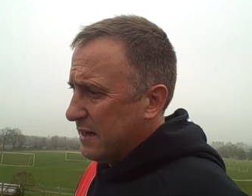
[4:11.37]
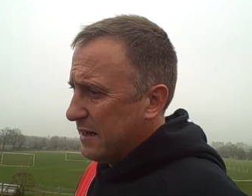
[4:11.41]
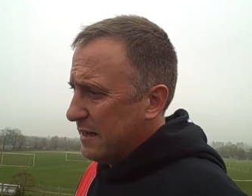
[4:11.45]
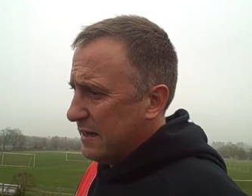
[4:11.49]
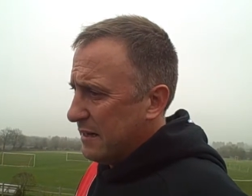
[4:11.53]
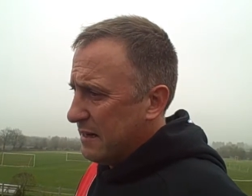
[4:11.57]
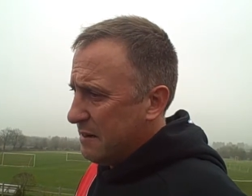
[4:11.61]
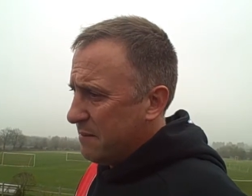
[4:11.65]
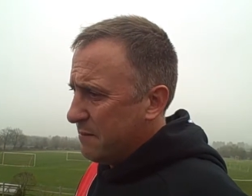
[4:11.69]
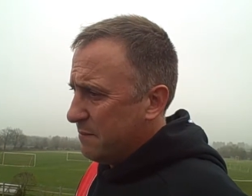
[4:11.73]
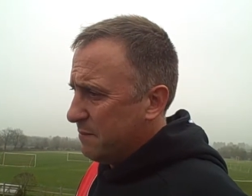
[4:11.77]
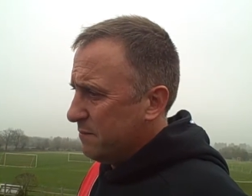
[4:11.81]

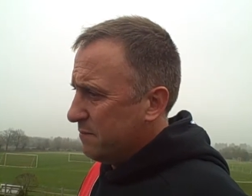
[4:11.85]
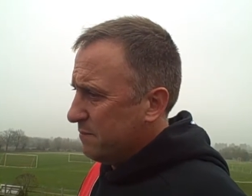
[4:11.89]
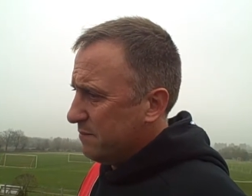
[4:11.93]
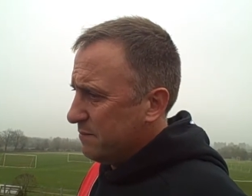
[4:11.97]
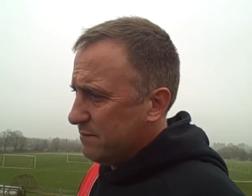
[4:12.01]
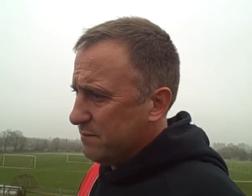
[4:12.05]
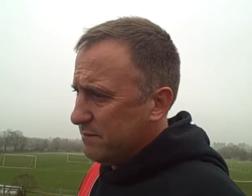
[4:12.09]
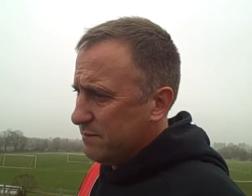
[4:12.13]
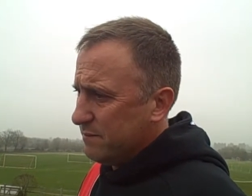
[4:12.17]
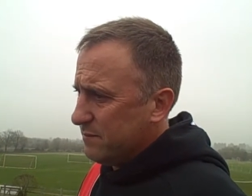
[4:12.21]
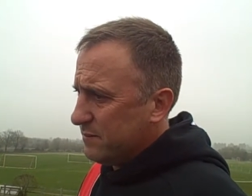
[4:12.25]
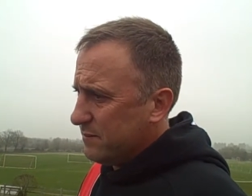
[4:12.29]
Um,
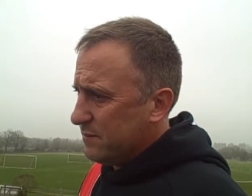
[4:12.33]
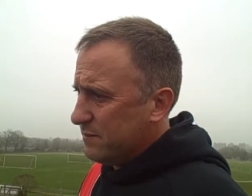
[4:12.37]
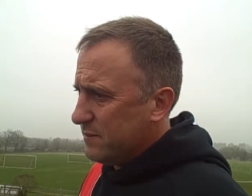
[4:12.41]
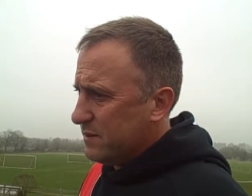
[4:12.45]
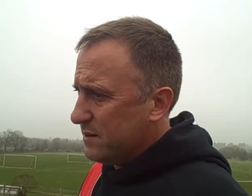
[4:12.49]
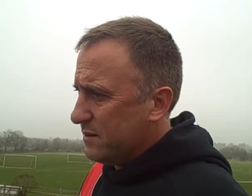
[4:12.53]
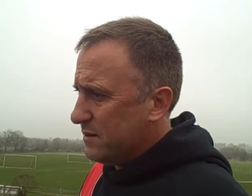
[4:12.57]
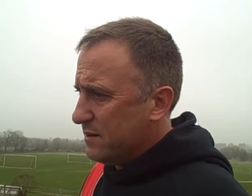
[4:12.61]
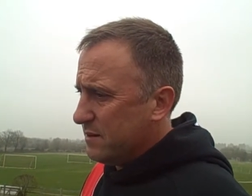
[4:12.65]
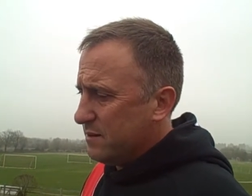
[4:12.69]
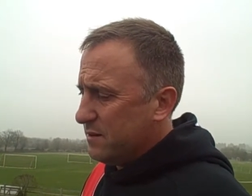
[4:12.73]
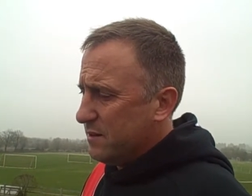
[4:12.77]

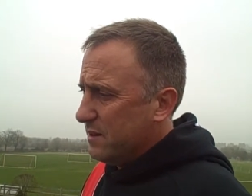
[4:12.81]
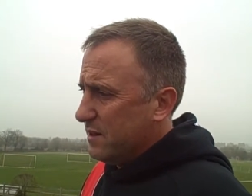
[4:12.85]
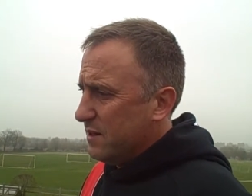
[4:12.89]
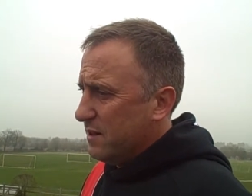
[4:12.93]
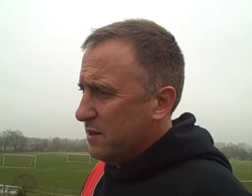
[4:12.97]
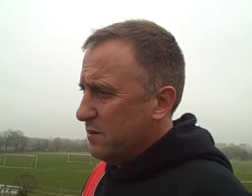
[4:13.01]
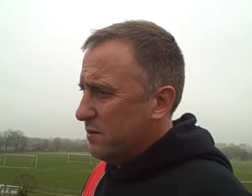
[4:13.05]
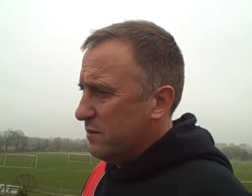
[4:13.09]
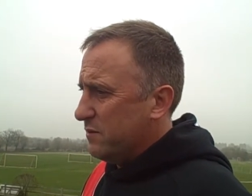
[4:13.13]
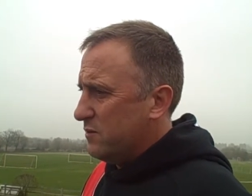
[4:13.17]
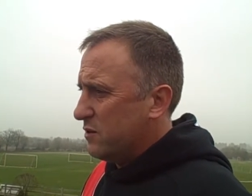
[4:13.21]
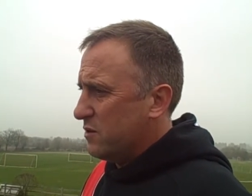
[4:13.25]

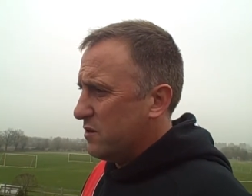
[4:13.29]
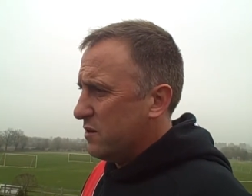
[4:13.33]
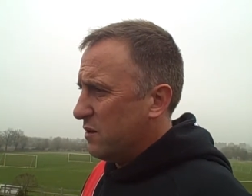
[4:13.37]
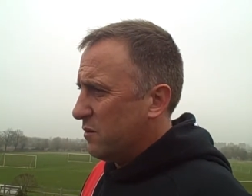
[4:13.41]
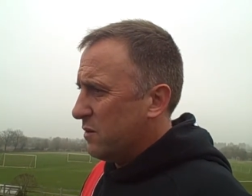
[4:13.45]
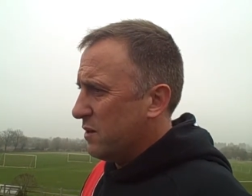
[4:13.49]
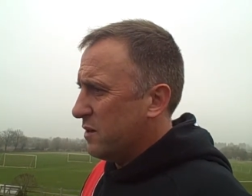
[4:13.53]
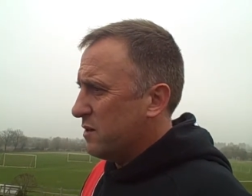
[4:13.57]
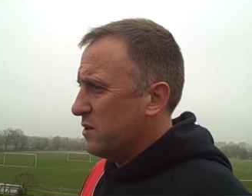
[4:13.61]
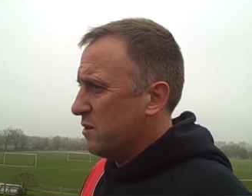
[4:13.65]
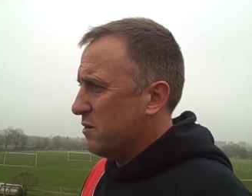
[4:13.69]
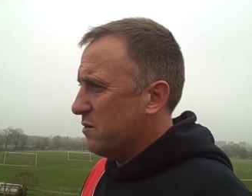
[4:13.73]
just got
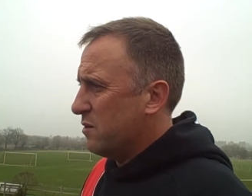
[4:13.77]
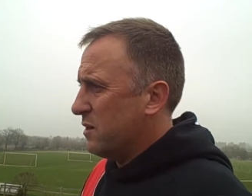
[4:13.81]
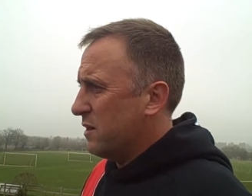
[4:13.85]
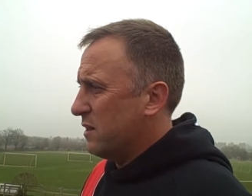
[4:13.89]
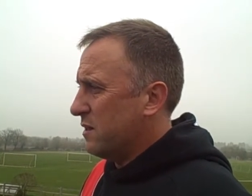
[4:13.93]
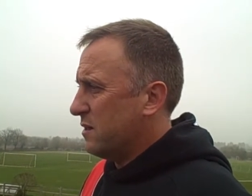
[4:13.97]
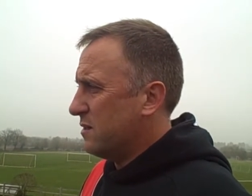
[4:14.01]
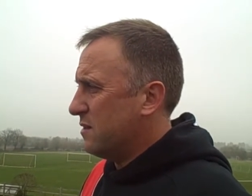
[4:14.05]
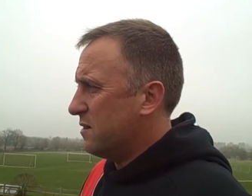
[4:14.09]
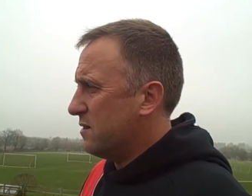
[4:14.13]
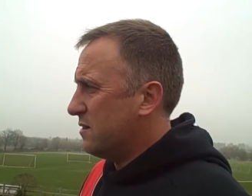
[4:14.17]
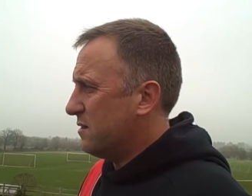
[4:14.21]
one or two
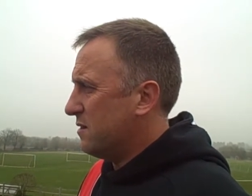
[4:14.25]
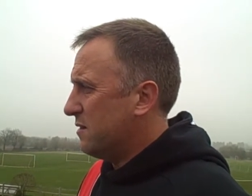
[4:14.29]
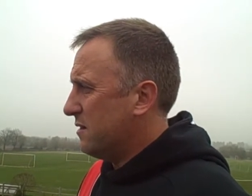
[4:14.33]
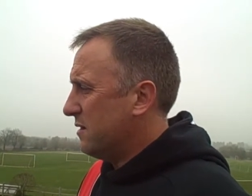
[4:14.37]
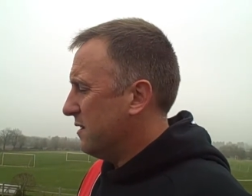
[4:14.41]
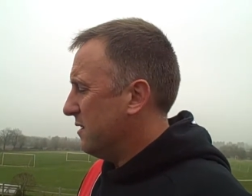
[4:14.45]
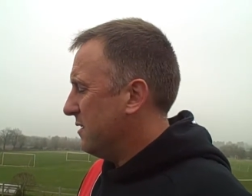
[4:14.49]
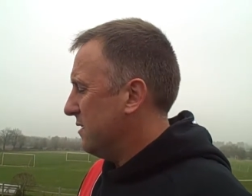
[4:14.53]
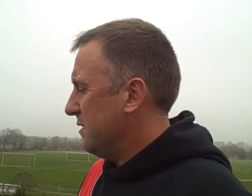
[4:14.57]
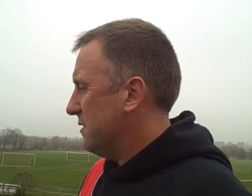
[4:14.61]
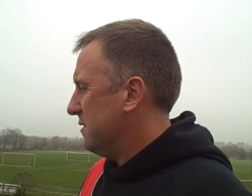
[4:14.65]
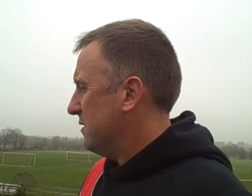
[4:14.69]
things
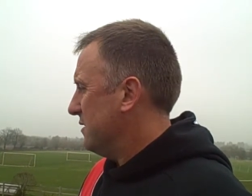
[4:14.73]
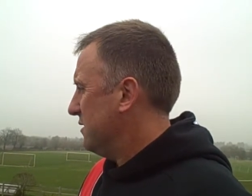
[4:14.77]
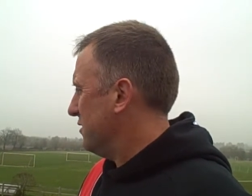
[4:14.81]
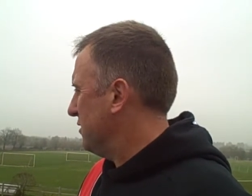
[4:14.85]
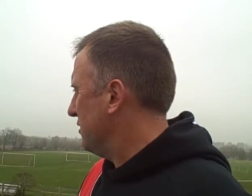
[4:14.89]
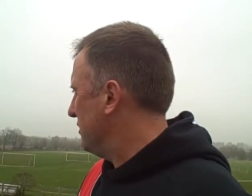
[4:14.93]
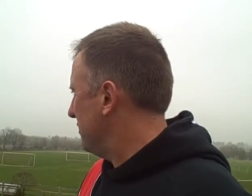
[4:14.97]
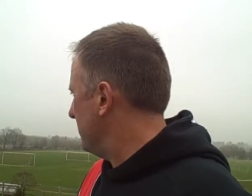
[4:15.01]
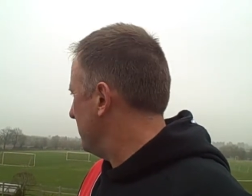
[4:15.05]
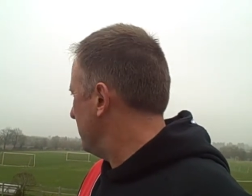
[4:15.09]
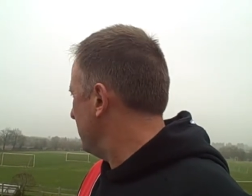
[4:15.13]
just